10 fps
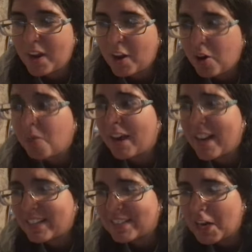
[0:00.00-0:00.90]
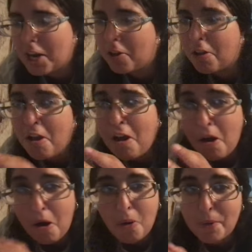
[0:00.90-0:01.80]
And her writing style
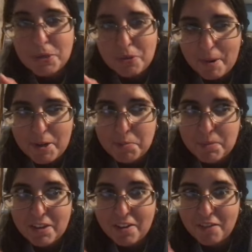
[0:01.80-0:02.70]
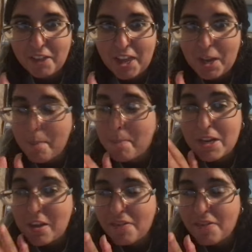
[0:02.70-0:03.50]
always reminds me of like mid